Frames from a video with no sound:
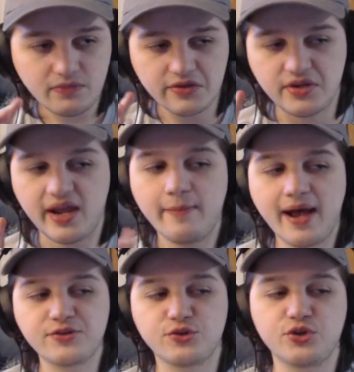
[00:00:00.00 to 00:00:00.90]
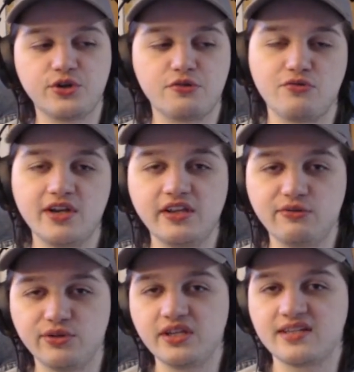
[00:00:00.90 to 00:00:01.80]
So yeah, Bowser Jr.,
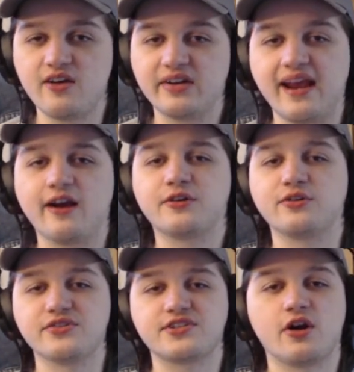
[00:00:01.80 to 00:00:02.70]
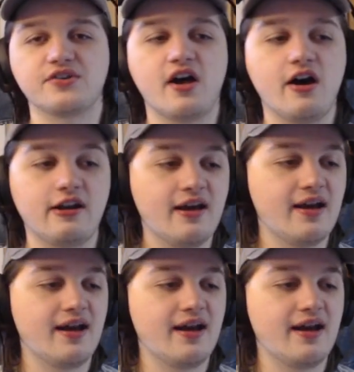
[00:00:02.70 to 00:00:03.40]
really solid character in Stars On.